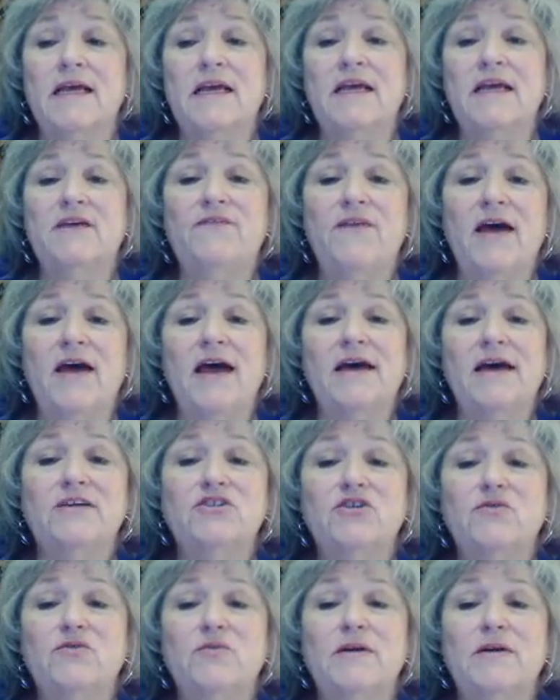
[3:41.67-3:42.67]
If
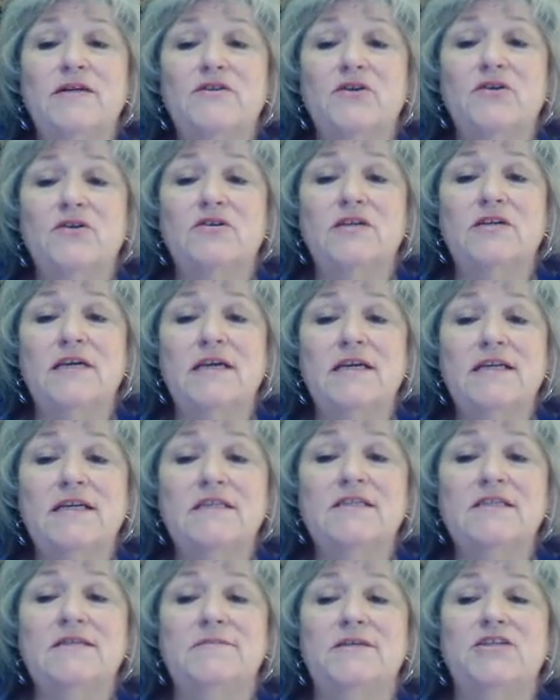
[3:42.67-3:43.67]
action research
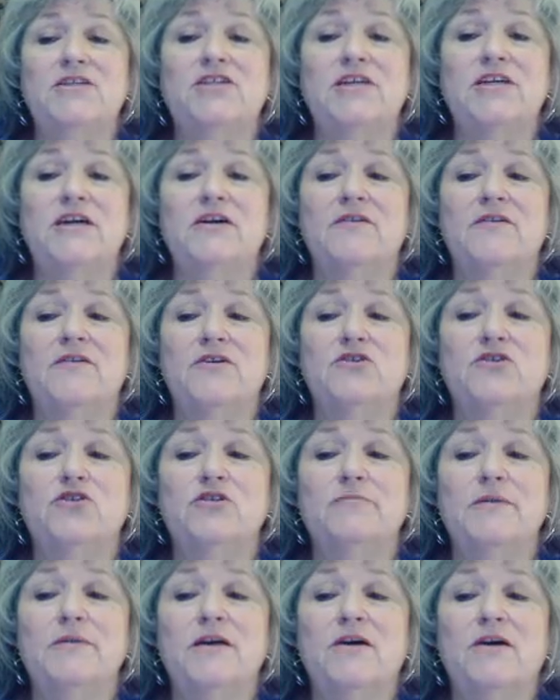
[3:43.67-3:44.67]
is to be shared, there
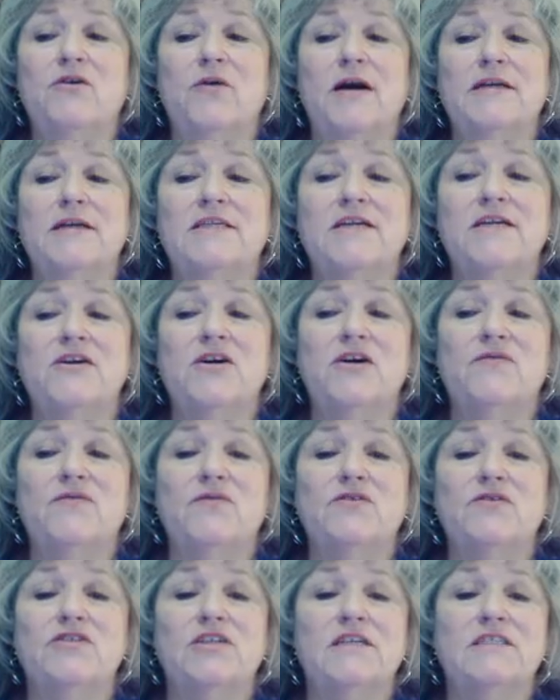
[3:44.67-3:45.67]
should be a criteria
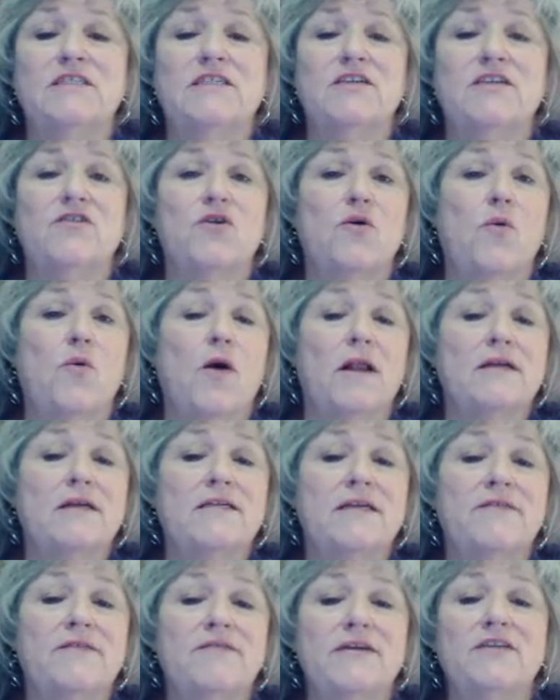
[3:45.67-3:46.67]
for judging the
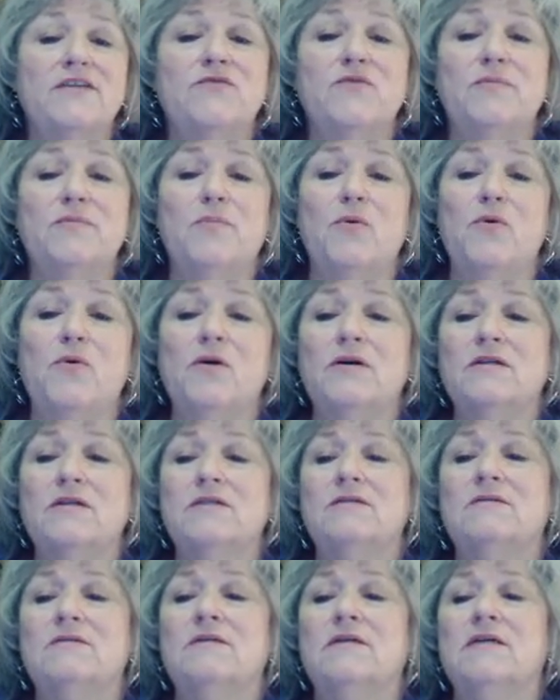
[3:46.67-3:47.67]
quality of these
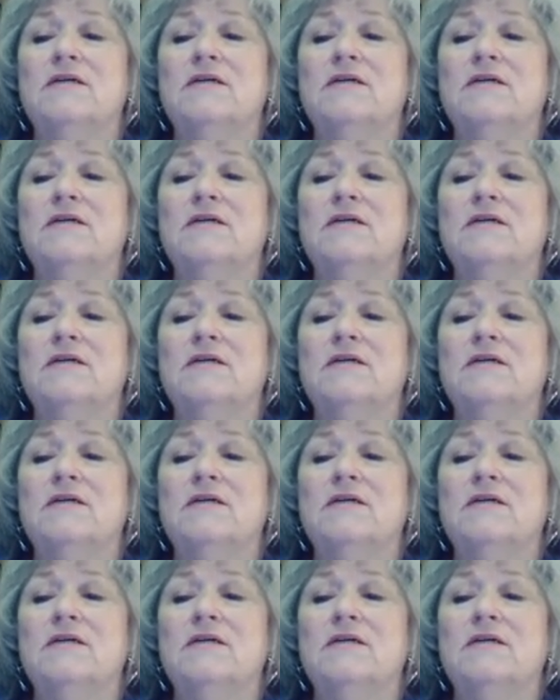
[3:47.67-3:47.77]
reports.